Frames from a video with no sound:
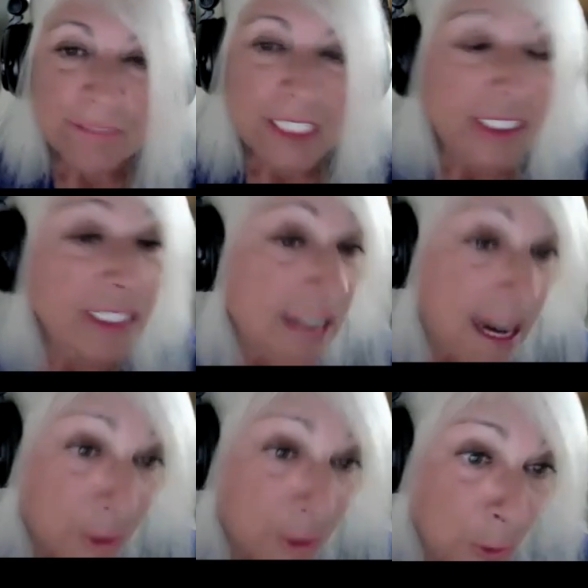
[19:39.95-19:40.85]
to
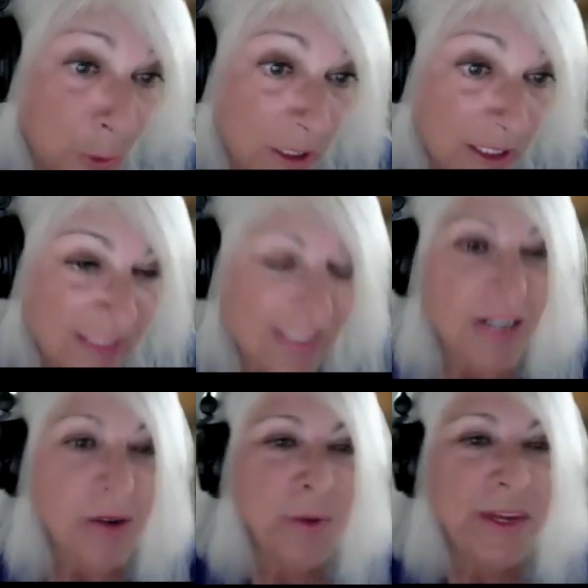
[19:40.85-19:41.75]
Dr. Google
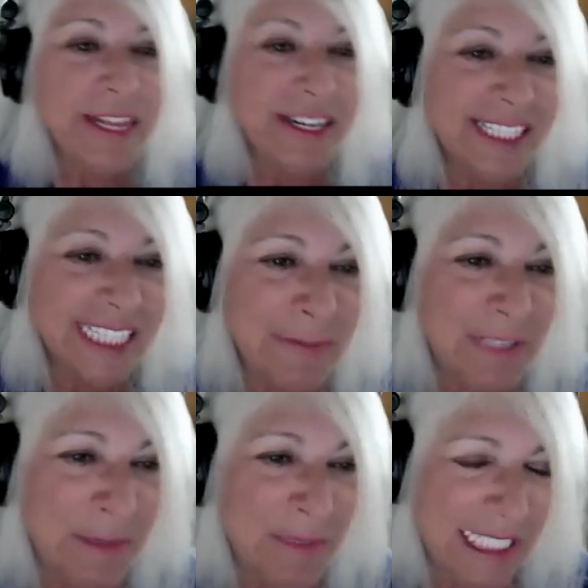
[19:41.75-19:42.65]
with their
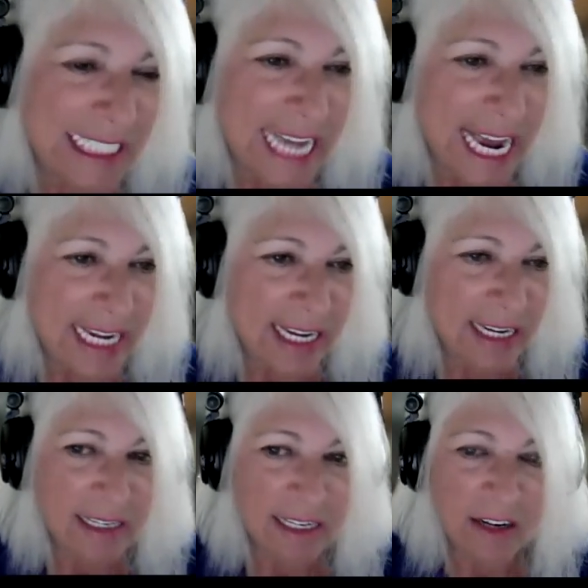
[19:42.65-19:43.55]
symptoms, saying,
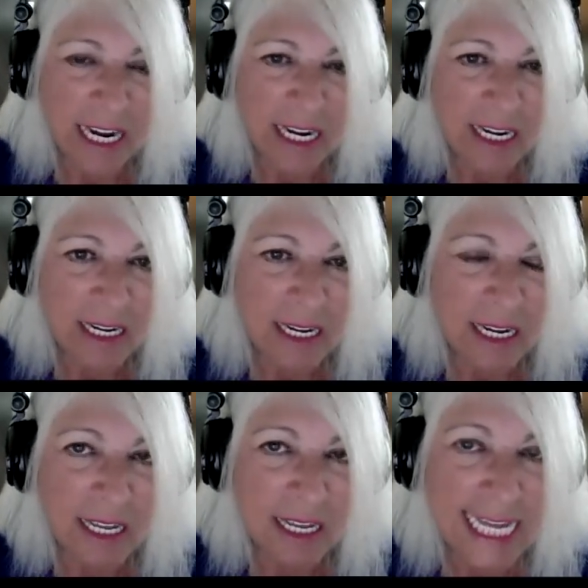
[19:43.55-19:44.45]
like,
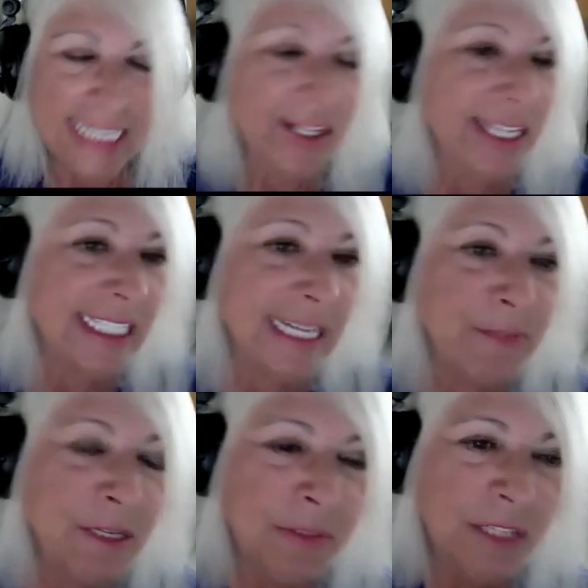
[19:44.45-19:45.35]
these are the
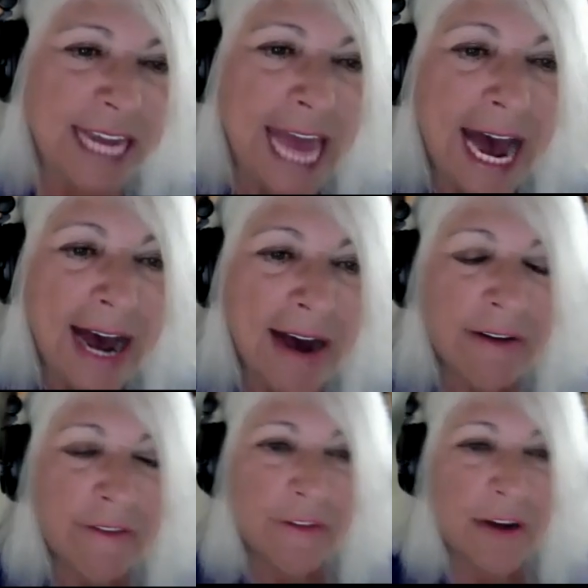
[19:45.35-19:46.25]
symptoms I
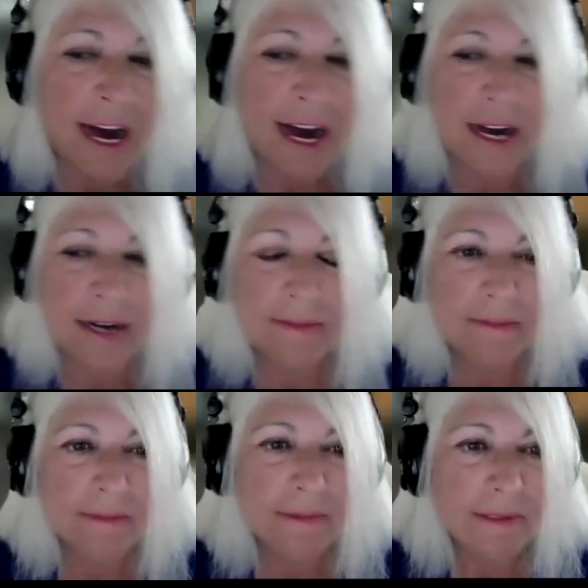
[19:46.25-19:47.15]
have.
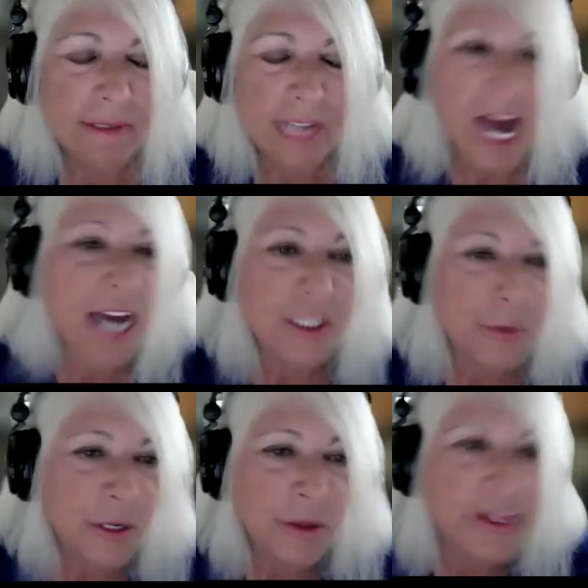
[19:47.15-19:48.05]
Gosh, what
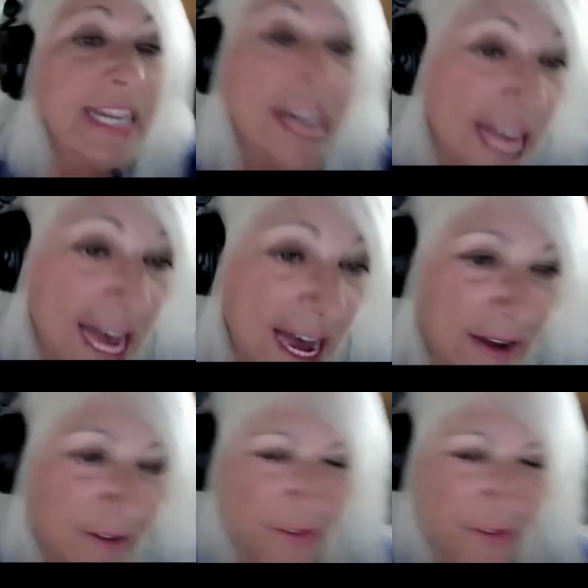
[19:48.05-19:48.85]
do you think I have?